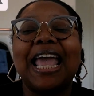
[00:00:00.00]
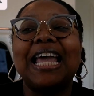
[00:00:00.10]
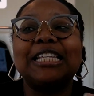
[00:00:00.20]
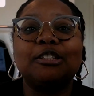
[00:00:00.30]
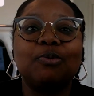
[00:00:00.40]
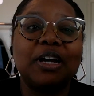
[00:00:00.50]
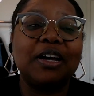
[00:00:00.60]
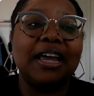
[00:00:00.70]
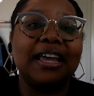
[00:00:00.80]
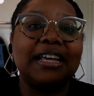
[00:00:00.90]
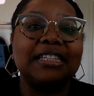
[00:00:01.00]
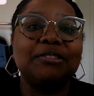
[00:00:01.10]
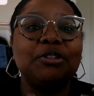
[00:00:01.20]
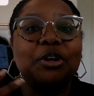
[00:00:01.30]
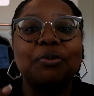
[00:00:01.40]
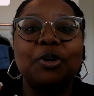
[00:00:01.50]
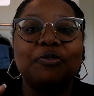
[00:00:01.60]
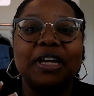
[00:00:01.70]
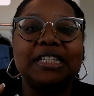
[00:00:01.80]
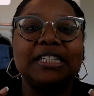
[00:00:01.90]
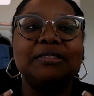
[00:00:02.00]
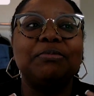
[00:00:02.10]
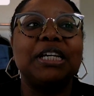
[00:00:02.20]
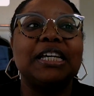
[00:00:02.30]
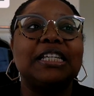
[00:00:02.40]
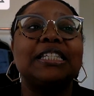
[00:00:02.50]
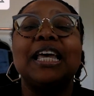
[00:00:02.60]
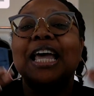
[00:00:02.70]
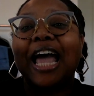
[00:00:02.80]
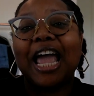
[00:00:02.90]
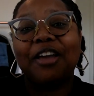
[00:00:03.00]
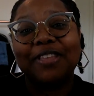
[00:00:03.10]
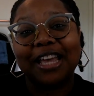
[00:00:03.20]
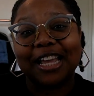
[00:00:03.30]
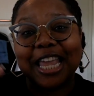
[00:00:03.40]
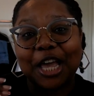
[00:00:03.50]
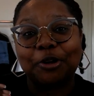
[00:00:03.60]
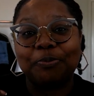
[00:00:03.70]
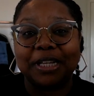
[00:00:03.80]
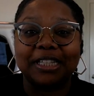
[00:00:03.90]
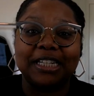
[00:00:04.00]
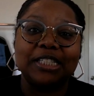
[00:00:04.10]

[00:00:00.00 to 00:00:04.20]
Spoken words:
as well as, motivation because I have that accountability.